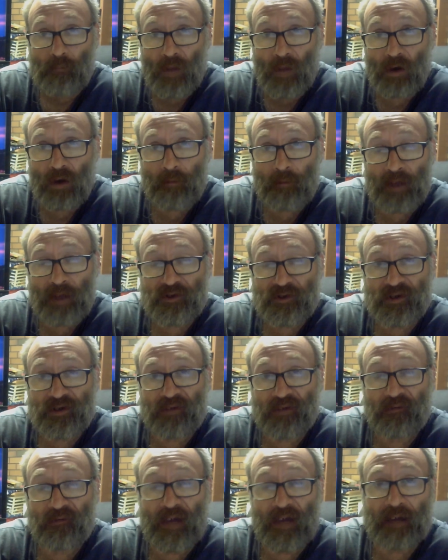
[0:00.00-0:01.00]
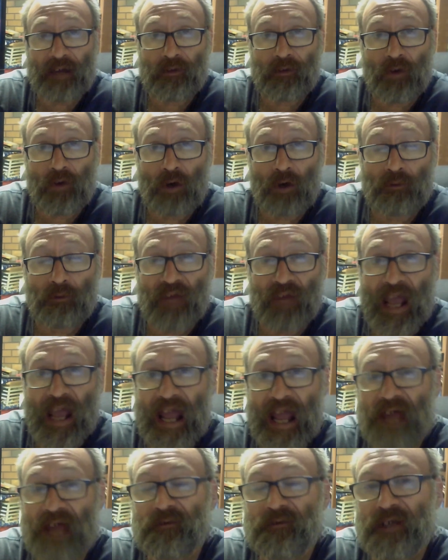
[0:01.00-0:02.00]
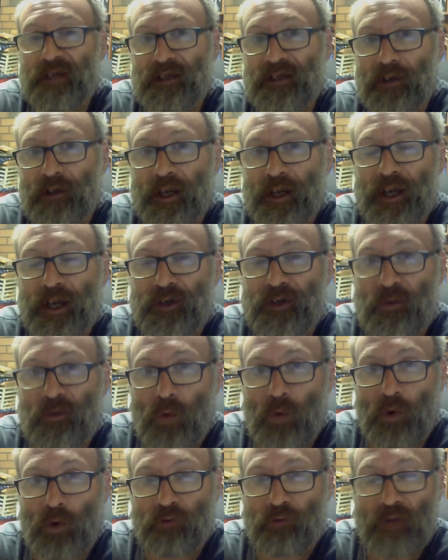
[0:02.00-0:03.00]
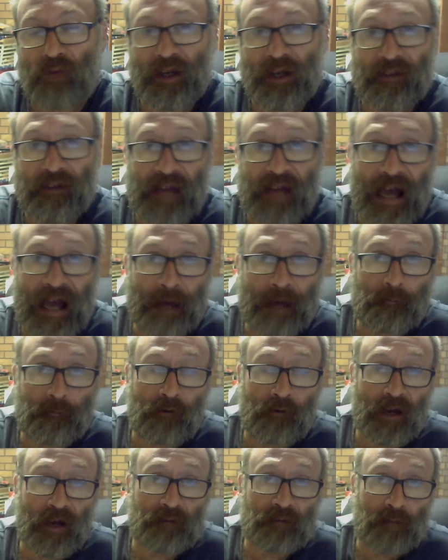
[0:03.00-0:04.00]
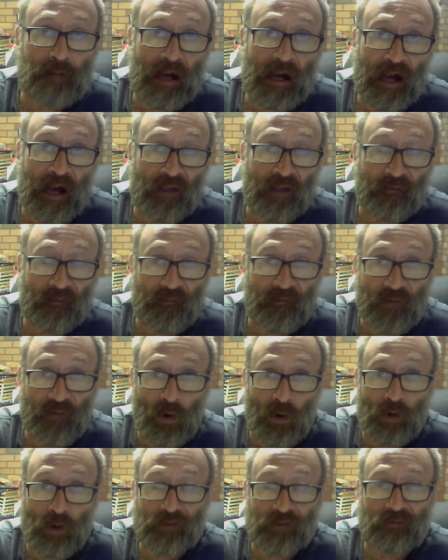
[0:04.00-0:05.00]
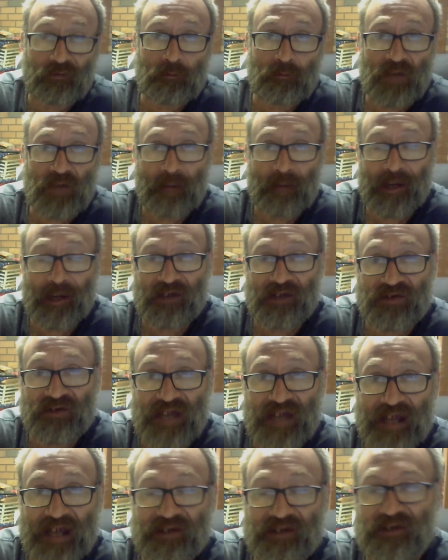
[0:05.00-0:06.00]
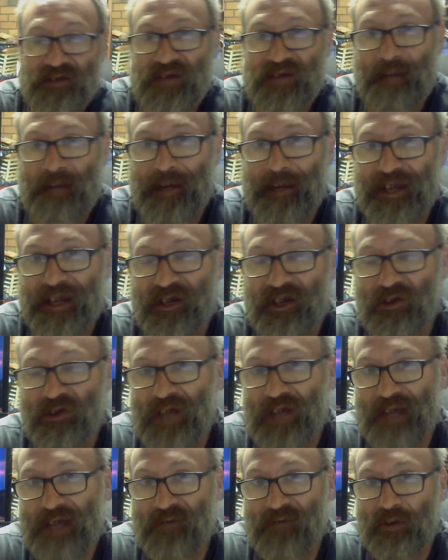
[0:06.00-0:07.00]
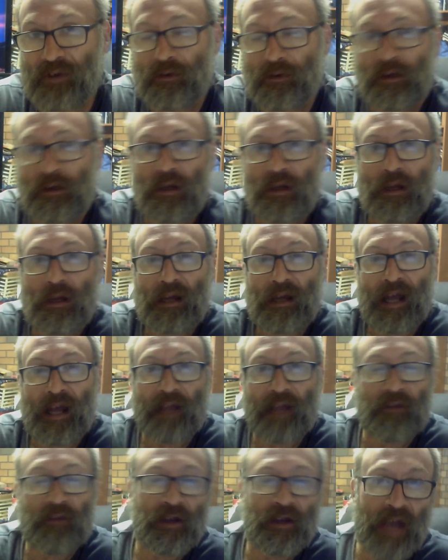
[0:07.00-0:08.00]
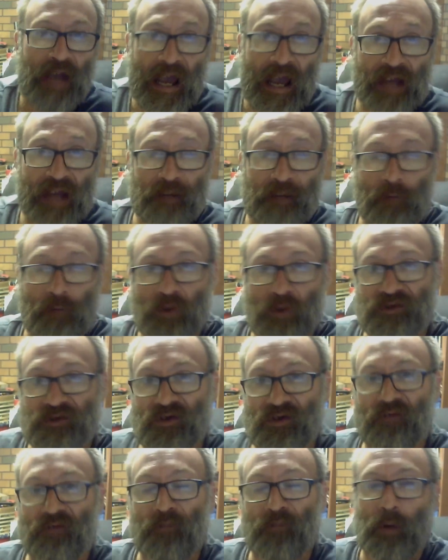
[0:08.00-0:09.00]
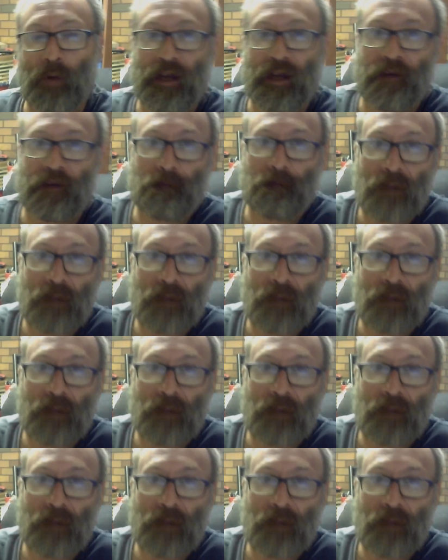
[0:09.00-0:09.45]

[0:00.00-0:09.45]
I mentioned the fact that I was heavily leaning towards running the upgrade path first from Debian 10 to Debian 11 and then adding my software.